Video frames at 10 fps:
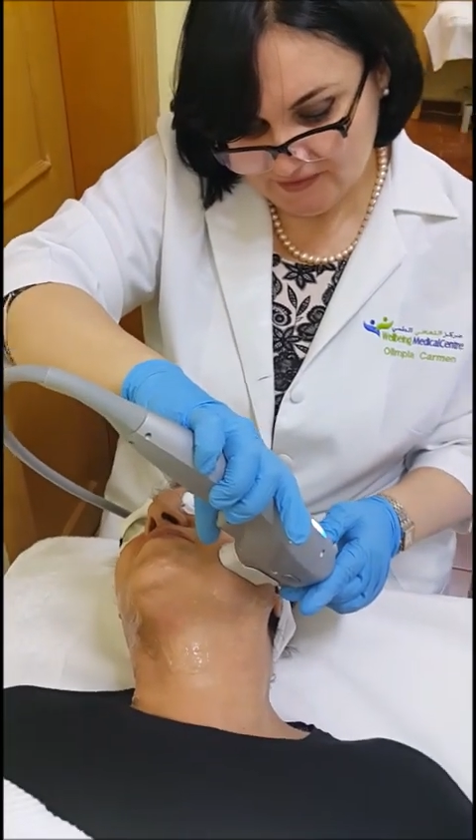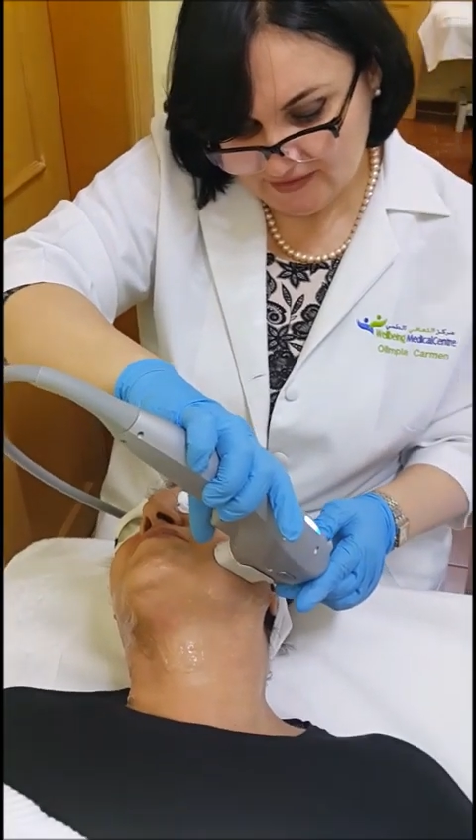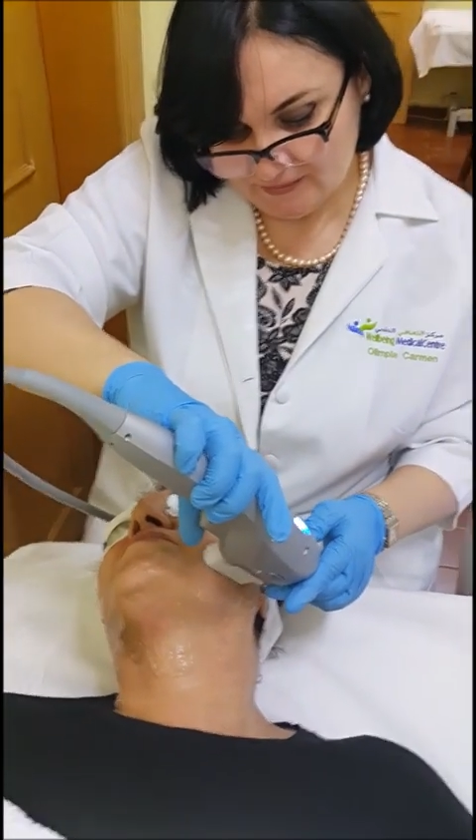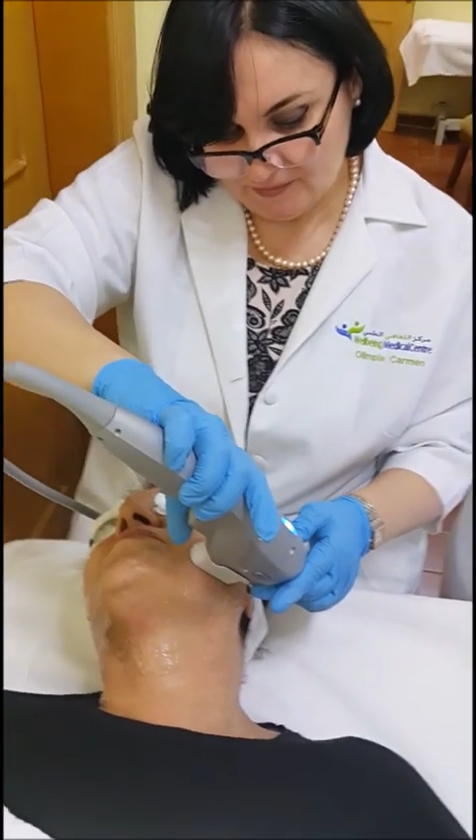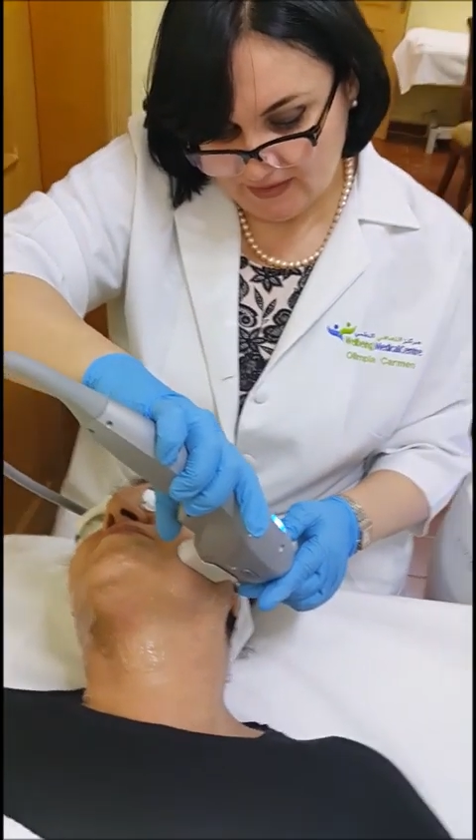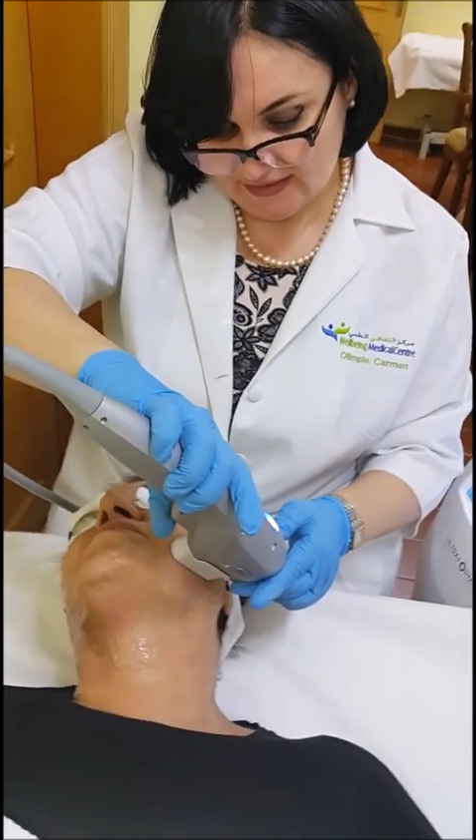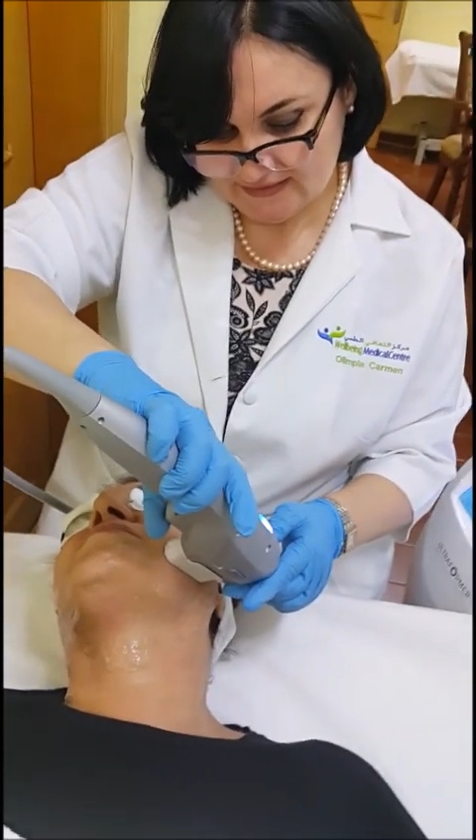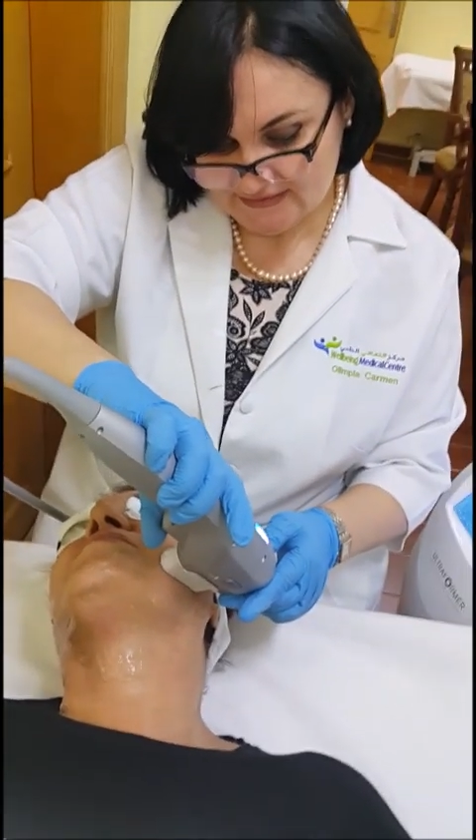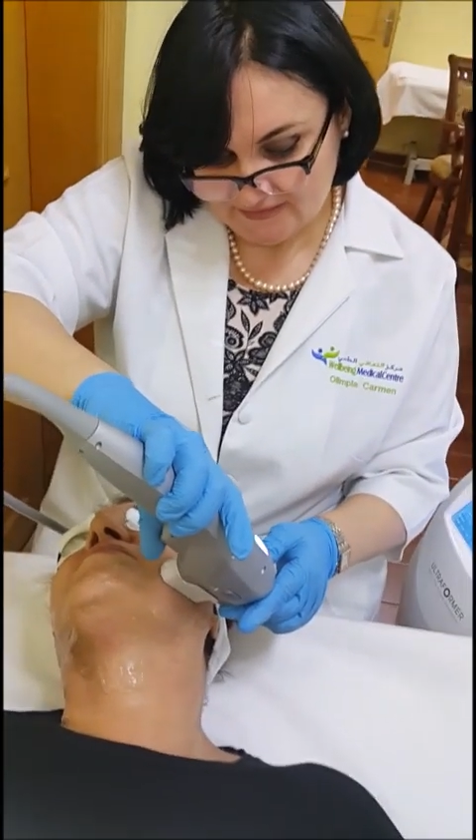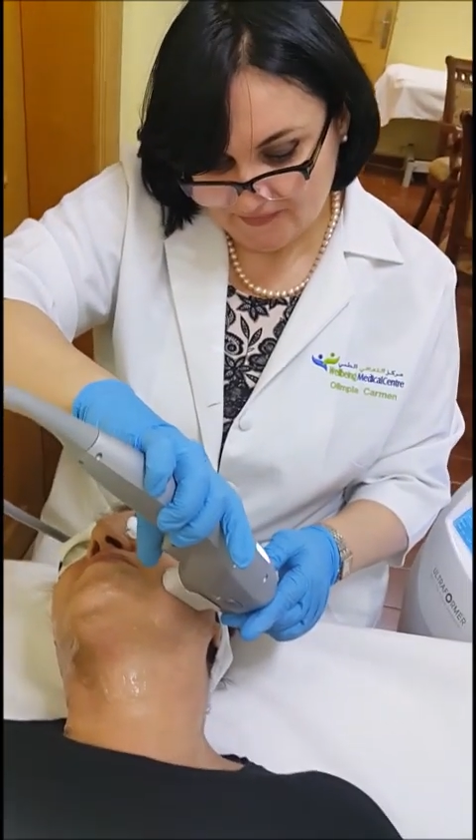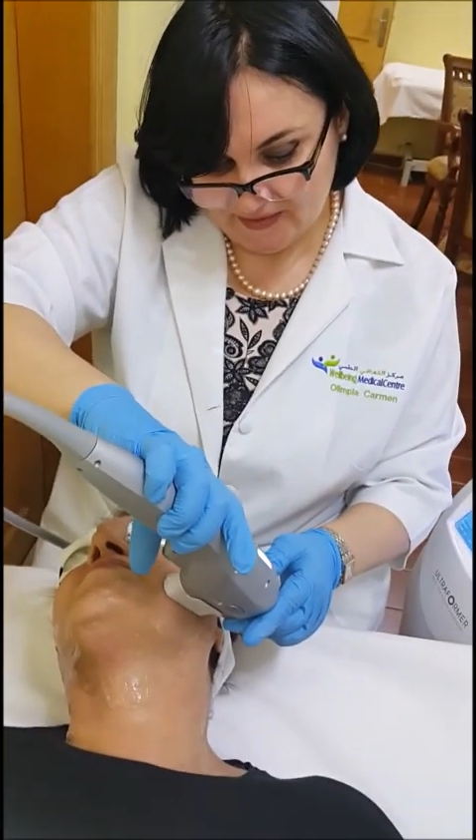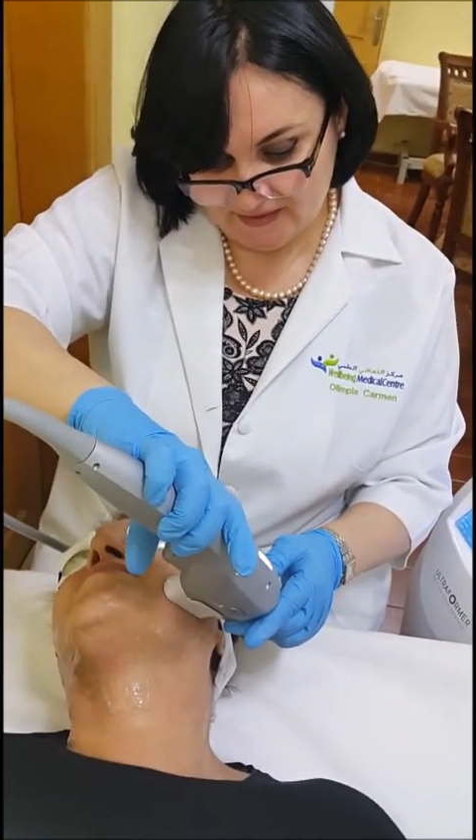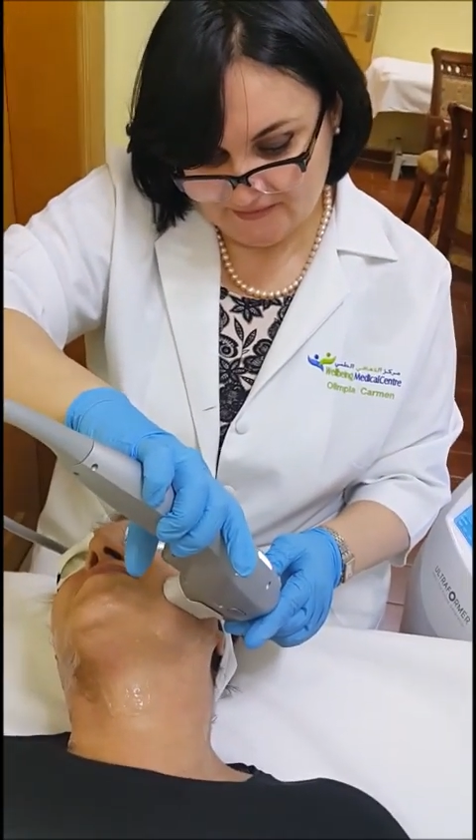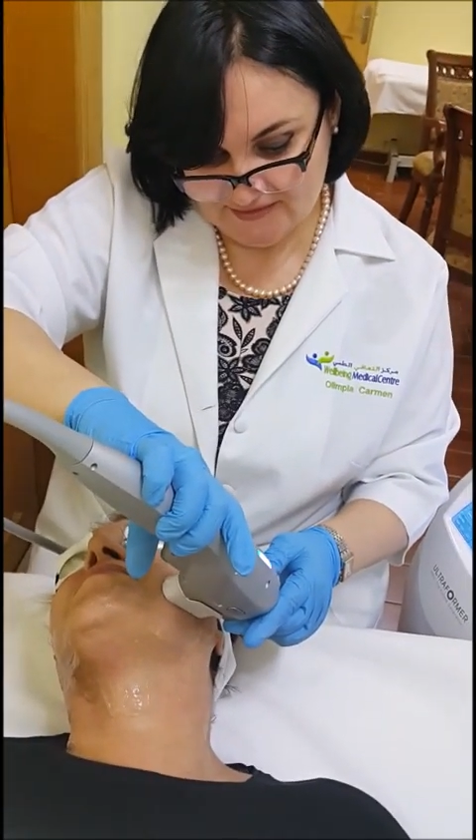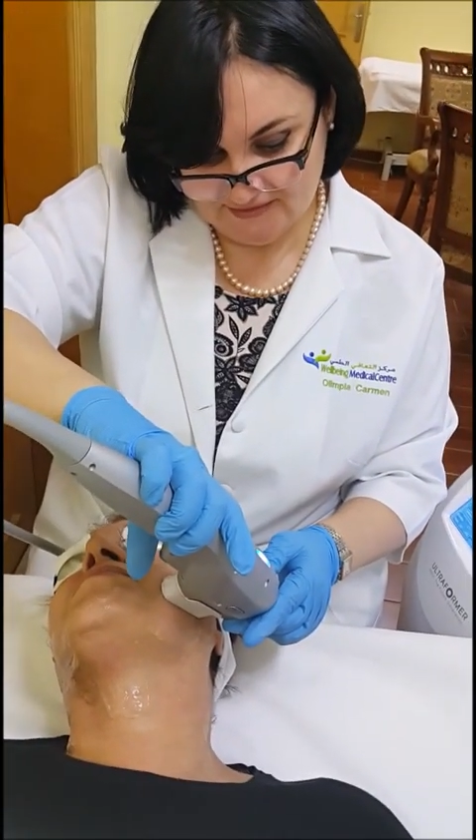be reapplied
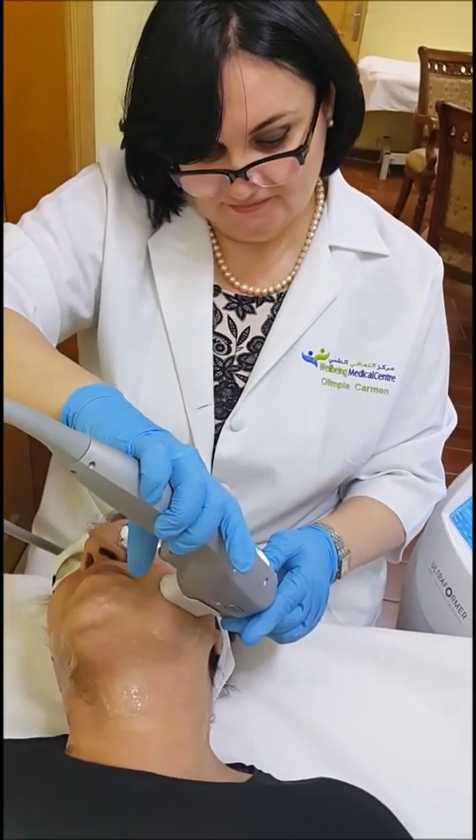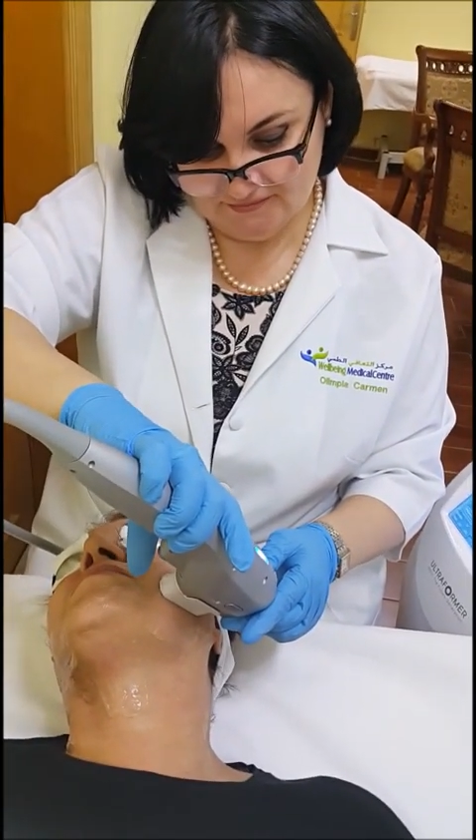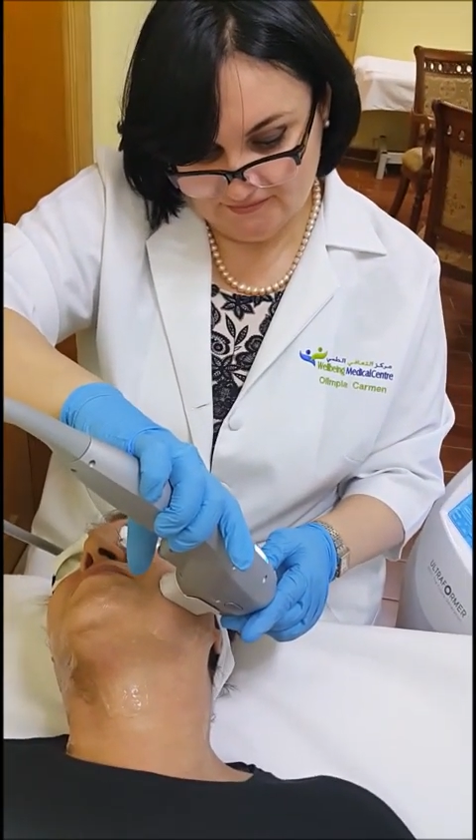sometimes